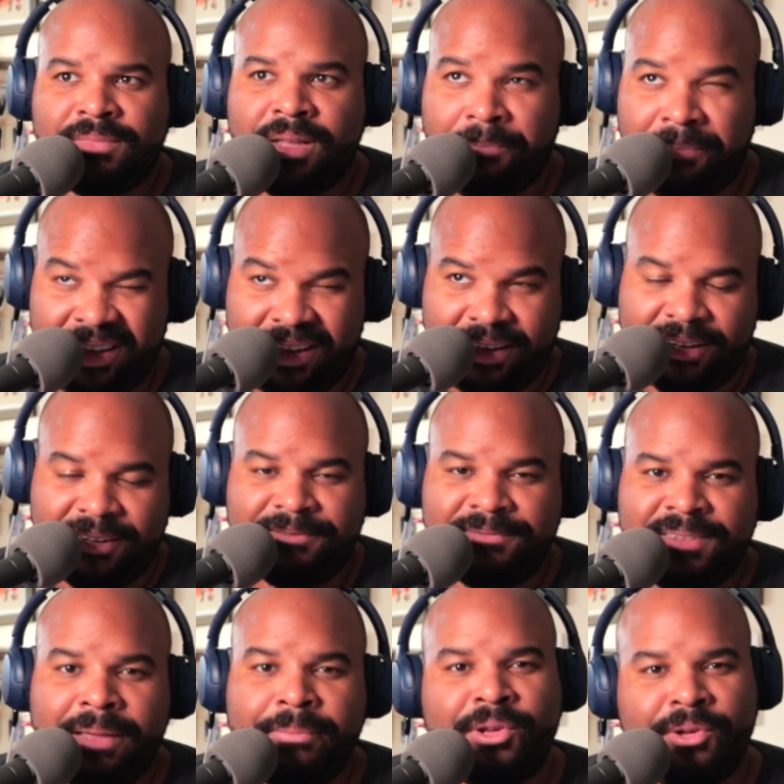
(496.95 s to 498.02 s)

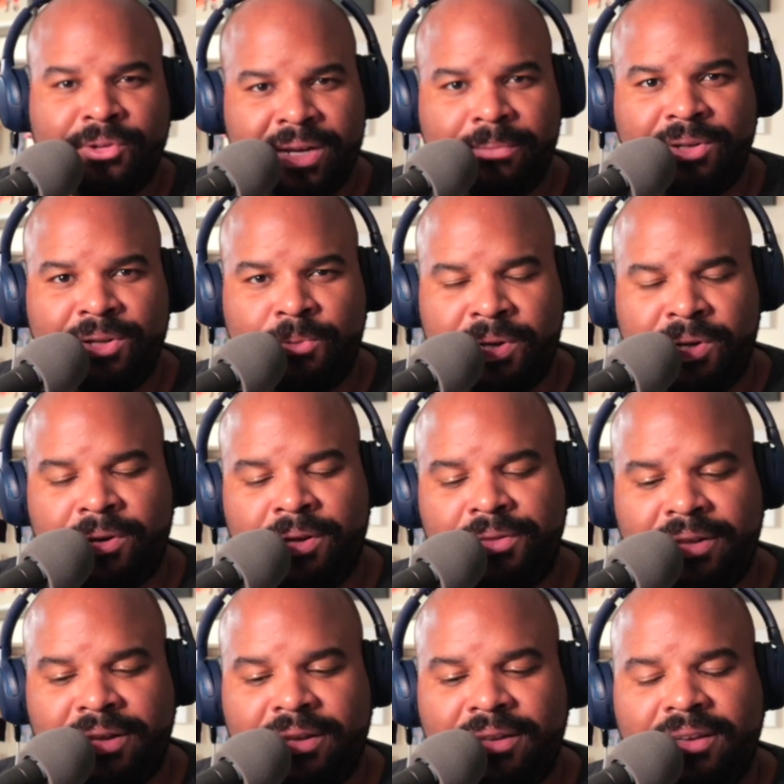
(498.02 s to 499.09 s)
let me know down below what y'all
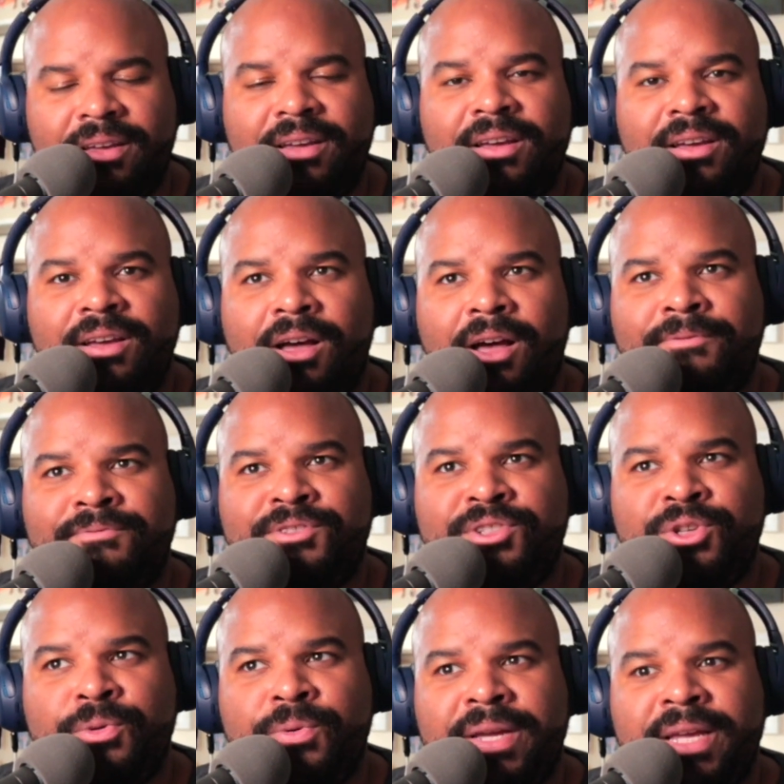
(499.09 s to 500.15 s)
think, of
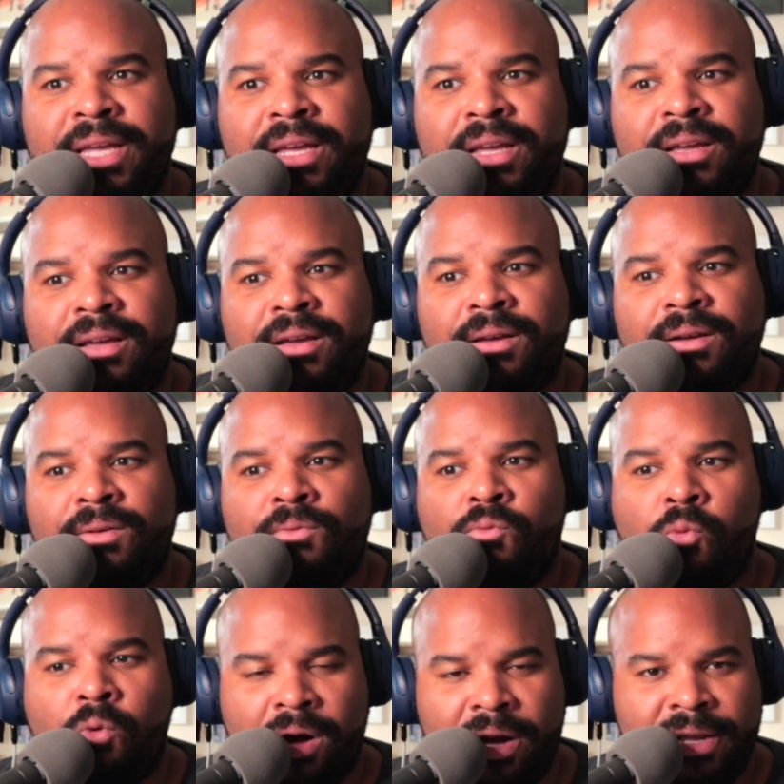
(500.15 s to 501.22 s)
doing
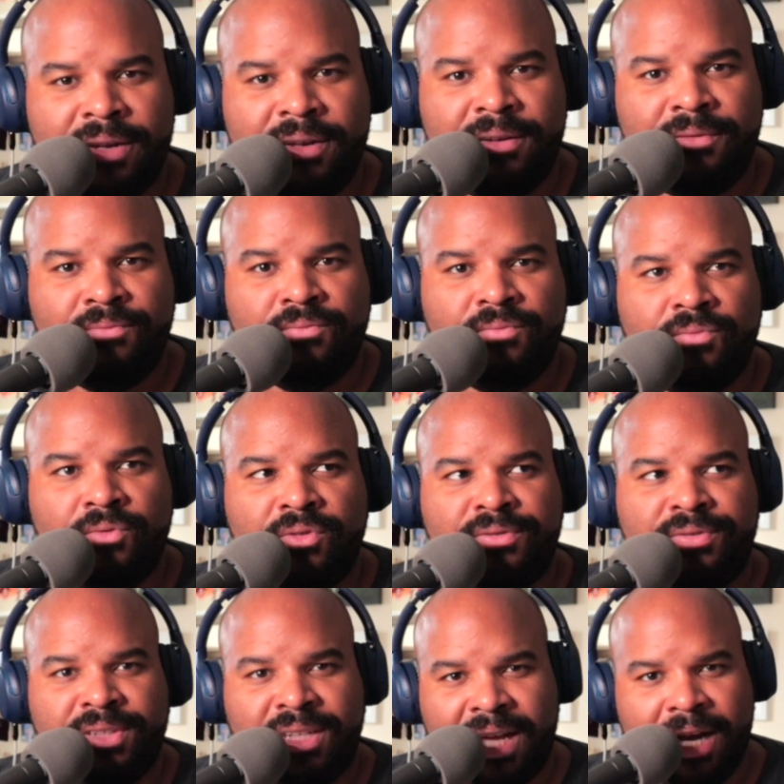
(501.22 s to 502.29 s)
one
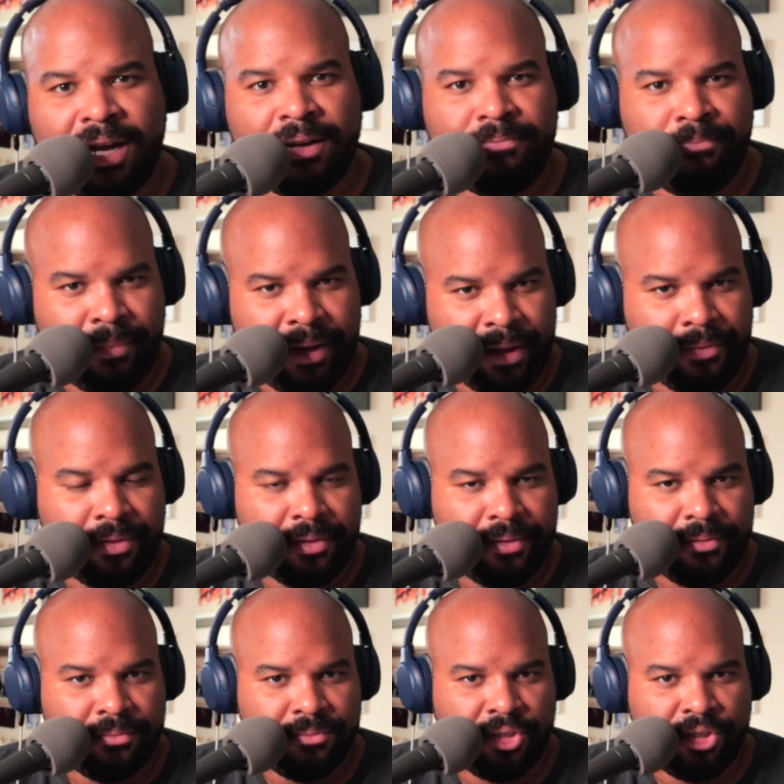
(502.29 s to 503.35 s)
vlog a month
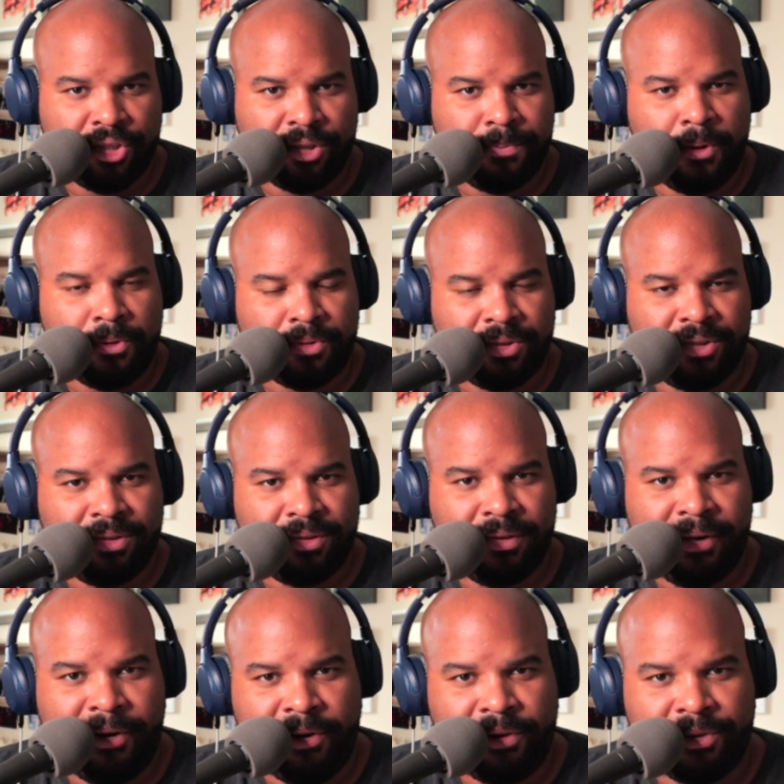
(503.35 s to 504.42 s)
to just post
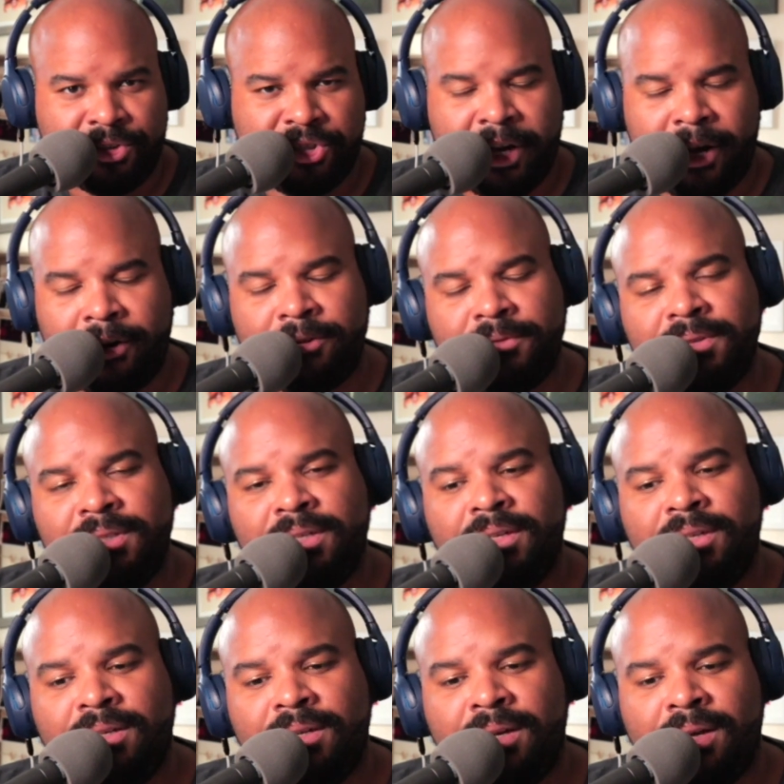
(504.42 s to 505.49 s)
here on the channel.
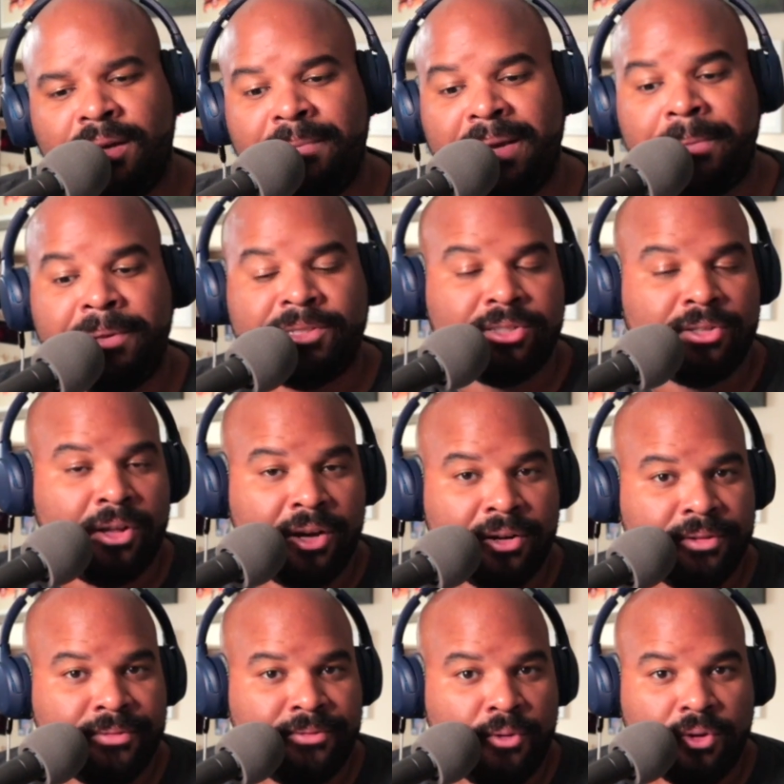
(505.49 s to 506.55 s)
Maybe it's
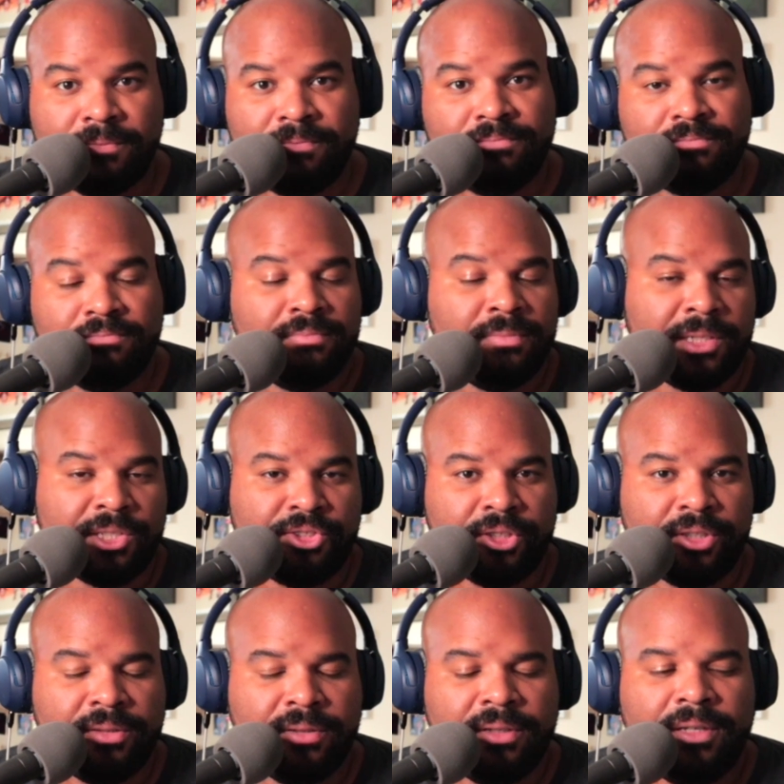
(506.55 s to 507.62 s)
longer form, I'm not
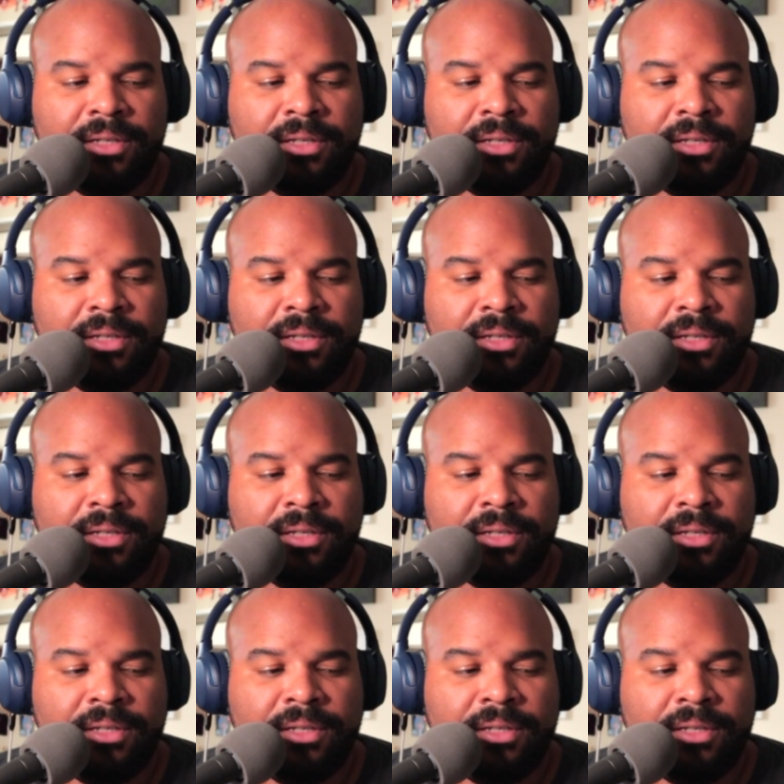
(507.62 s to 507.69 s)
sure.